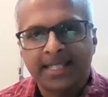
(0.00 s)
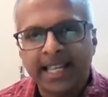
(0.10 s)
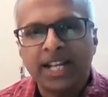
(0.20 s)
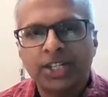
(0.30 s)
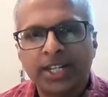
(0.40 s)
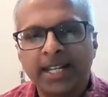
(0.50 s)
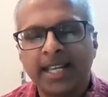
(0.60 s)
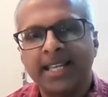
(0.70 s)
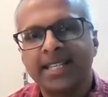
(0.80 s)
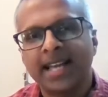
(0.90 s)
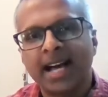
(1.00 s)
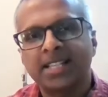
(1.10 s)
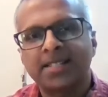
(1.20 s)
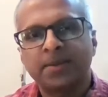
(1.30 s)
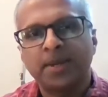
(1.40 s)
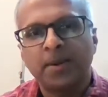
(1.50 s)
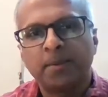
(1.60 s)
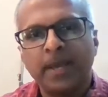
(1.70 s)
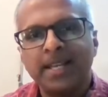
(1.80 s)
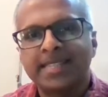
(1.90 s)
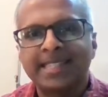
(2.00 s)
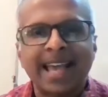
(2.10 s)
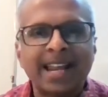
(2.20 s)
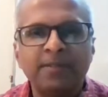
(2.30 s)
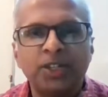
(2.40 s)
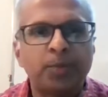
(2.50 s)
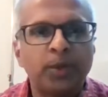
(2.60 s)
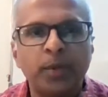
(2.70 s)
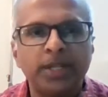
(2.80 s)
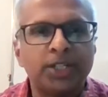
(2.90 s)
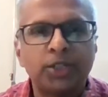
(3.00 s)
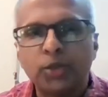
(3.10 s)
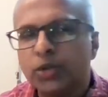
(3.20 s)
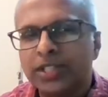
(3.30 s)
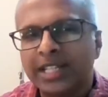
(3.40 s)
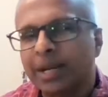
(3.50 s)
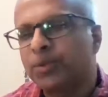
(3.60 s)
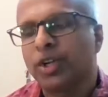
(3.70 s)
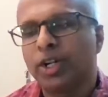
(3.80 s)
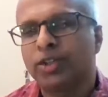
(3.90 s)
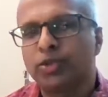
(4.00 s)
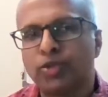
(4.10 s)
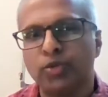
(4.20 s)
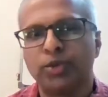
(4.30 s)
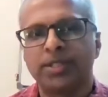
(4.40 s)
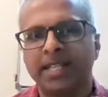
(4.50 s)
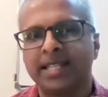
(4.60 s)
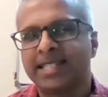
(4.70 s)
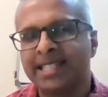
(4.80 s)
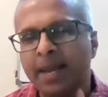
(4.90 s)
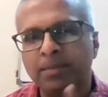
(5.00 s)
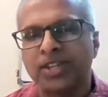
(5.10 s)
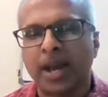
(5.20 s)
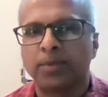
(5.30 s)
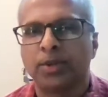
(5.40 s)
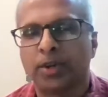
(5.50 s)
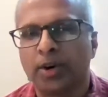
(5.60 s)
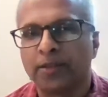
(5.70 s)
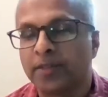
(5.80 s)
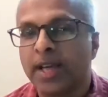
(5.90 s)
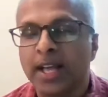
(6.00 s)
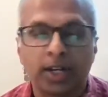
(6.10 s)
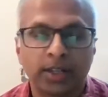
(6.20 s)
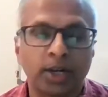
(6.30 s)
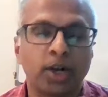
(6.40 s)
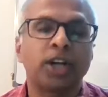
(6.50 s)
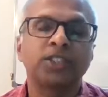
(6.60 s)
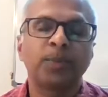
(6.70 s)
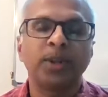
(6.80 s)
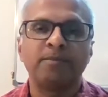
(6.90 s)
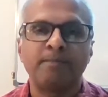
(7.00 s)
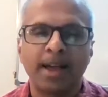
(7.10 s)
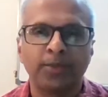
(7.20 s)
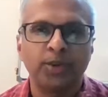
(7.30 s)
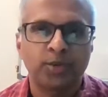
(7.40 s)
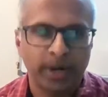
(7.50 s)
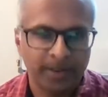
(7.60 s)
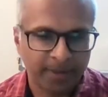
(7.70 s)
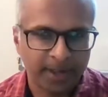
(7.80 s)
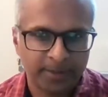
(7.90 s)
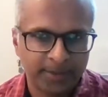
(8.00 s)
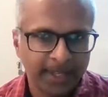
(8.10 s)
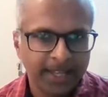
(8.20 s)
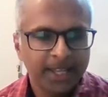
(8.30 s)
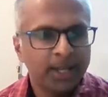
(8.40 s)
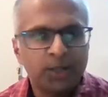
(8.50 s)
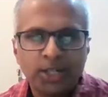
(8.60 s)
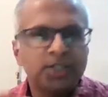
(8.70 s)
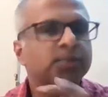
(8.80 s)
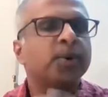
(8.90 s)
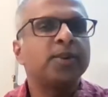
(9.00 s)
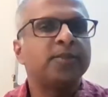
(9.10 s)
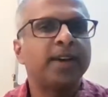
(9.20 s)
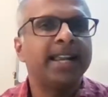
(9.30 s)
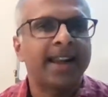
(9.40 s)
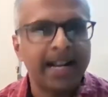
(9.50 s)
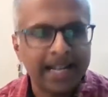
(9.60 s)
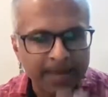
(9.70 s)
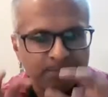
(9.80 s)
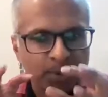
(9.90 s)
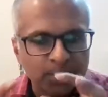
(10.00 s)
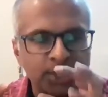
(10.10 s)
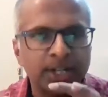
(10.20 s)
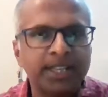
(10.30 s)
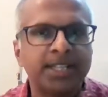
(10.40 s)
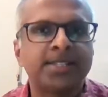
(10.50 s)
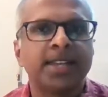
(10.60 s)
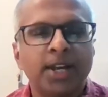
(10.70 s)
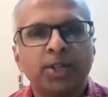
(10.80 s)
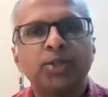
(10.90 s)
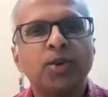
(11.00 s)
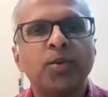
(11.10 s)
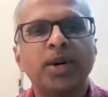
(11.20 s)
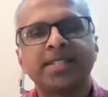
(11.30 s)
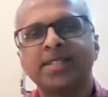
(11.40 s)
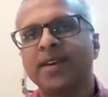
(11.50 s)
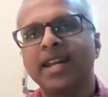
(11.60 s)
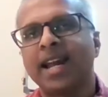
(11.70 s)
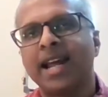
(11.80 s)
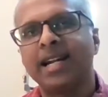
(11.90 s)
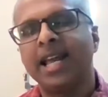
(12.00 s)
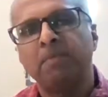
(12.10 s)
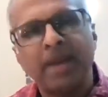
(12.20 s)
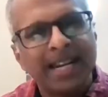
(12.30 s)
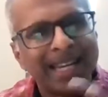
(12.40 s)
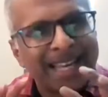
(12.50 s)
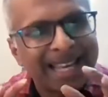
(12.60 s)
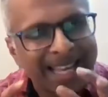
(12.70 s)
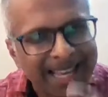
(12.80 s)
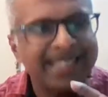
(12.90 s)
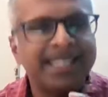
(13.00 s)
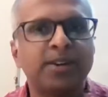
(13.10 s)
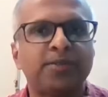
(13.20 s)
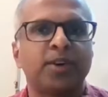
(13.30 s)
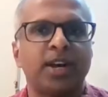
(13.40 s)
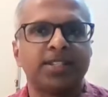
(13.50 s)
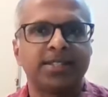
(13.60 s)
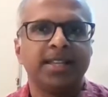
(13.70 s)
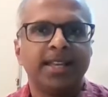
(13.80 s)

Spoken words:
This tension is us being sandwiched between these two scriptural truths in the same chapter of the Gospel of Matthew 25. Now, Jesus put it very rightly. He positioned these two verses very rightly and made it easier for us